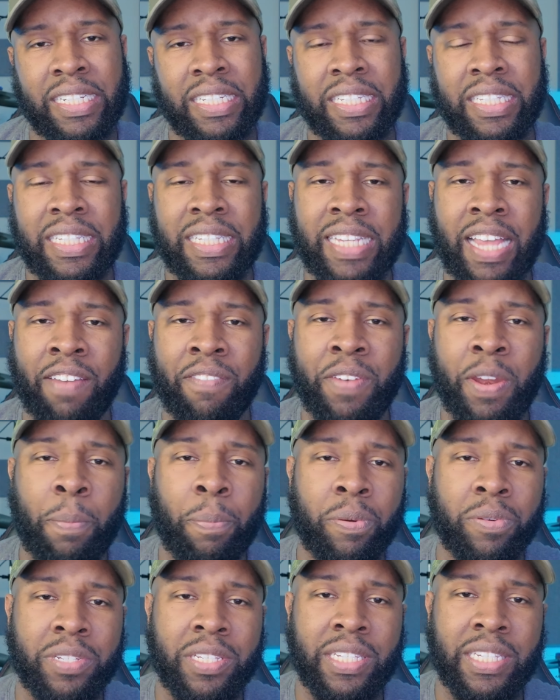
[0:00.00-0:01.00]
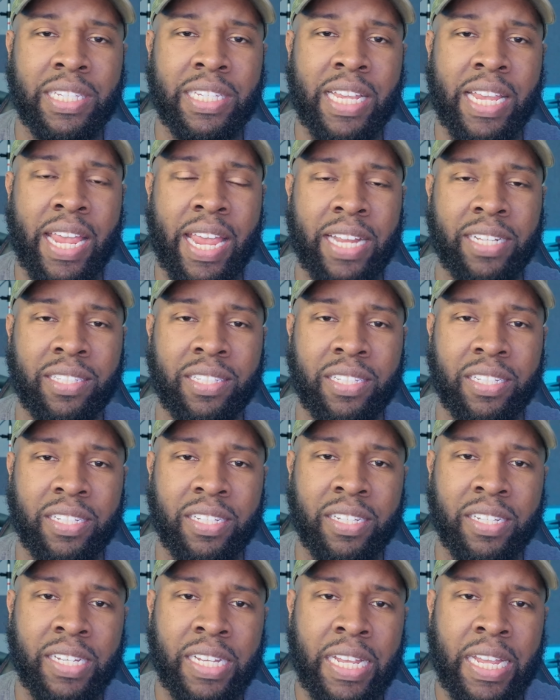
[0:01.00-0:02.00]
70%
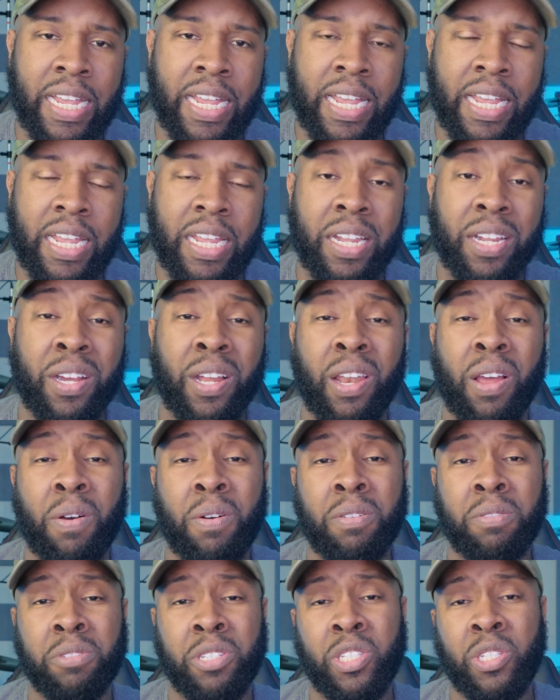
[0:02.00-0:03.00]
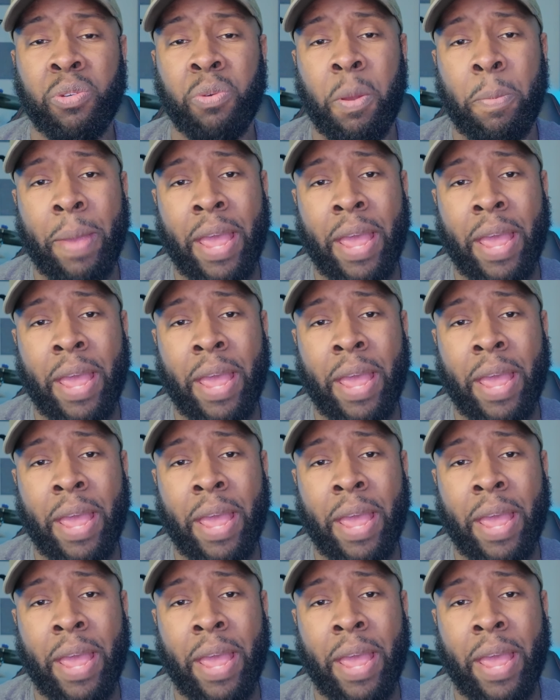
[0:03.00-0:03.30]
close to